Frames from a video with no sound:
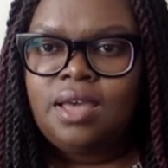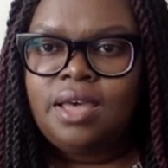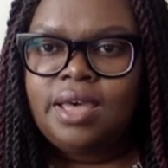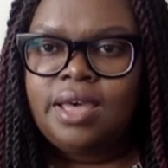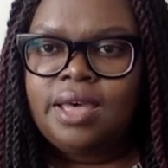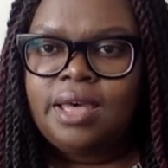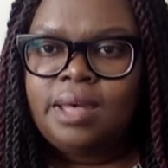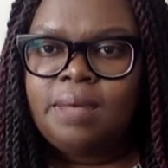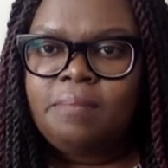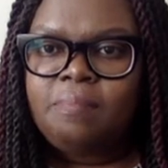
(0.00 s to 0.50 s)

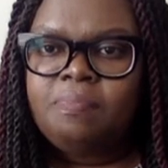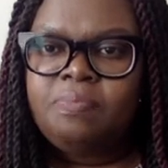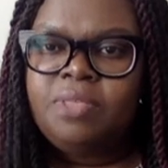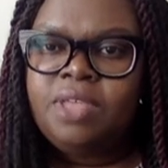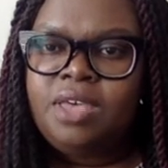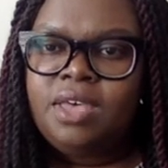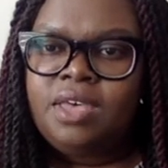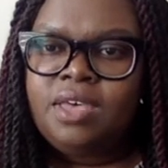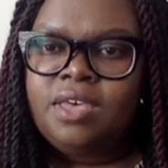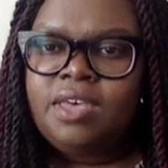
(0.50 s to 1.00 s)
I'm
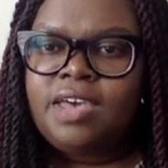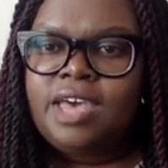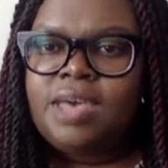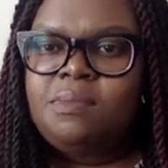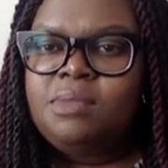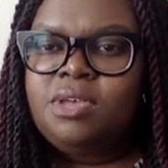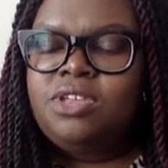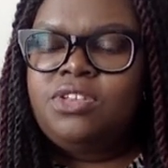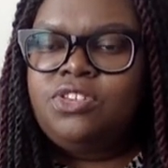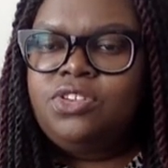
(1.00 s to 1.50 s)

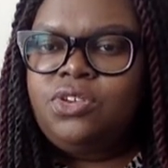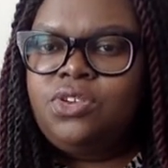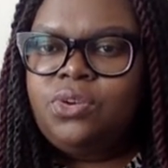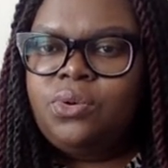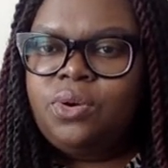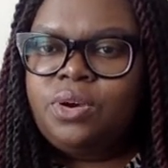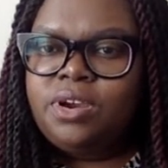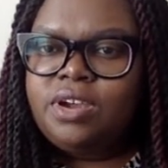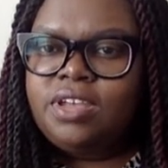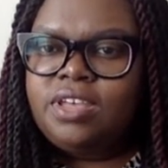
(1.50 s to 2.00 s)
in New
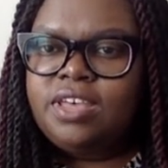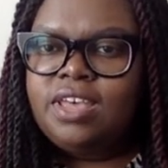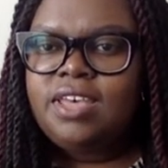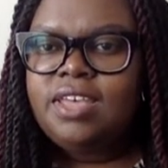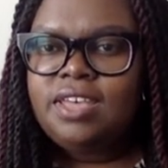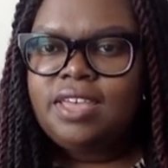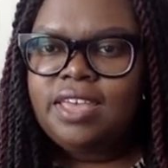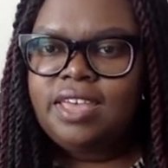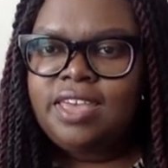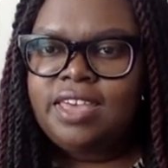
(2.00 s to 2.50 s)
York
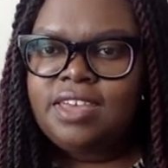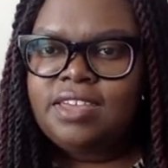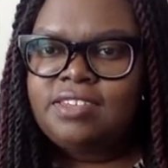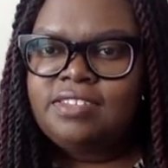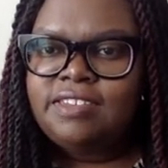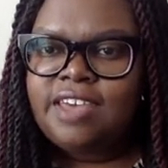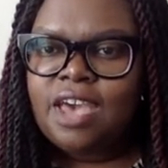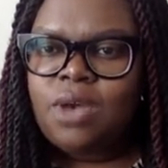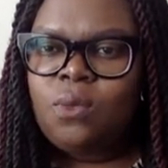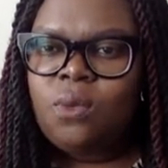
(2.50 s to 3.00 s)

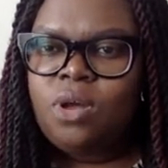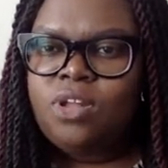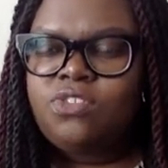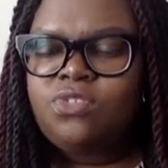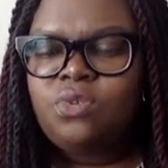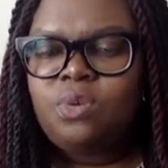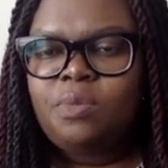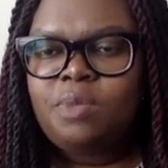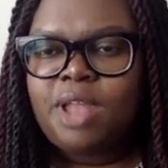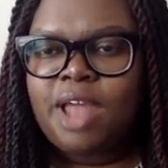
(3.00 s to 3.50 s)
and I want
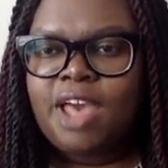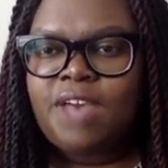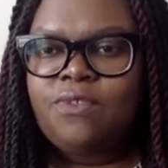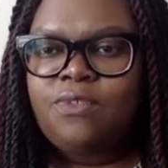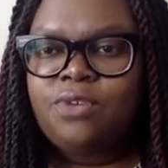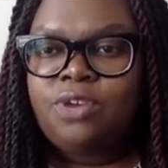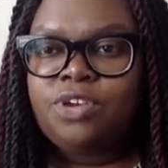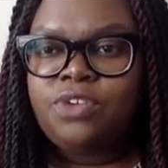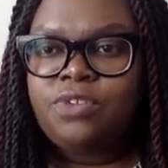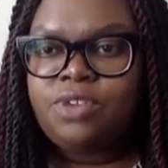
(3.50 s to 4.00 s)
to apply
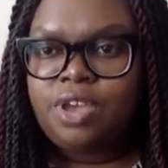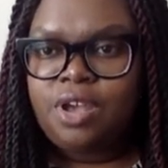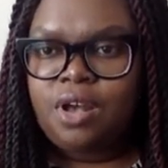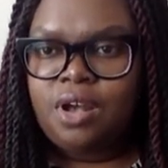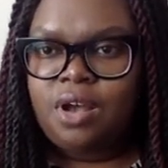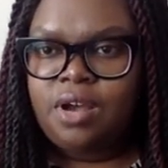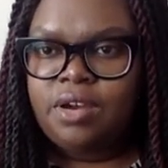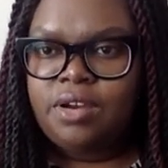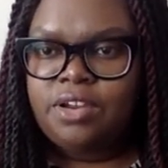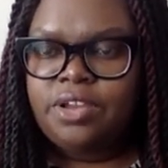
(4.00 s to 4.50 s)
for a green
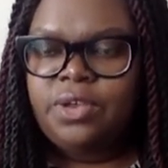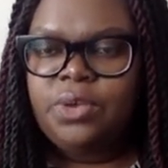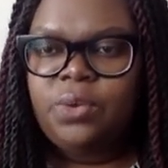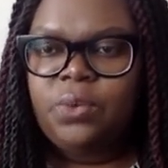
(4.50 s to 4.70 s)
card.